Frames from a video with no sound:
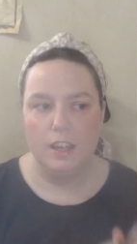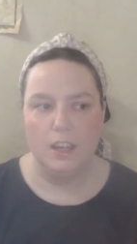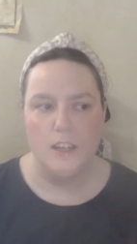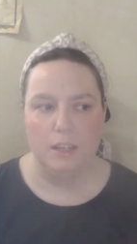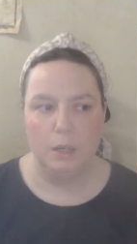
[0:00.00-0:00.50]

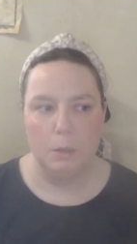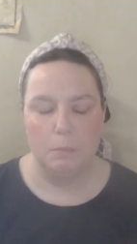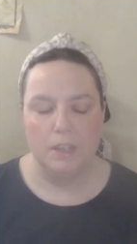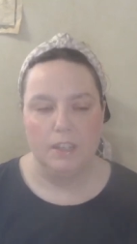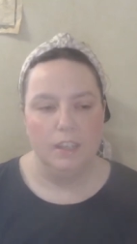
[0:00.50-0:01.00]

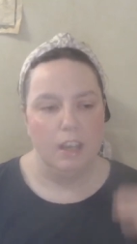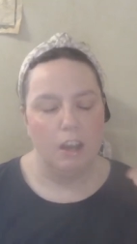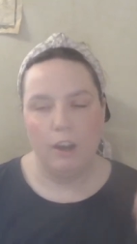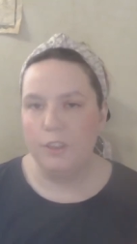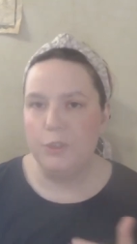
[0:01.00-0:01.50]
Um,
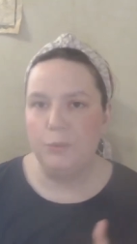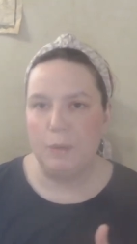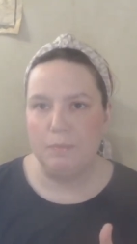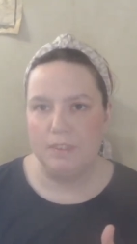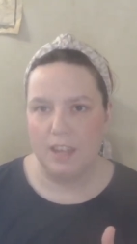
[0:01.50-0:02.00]
on the
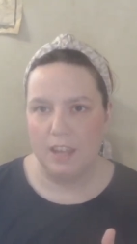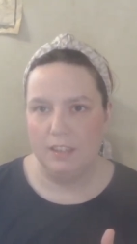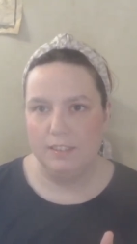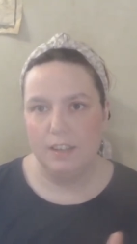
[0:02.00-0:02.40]
website,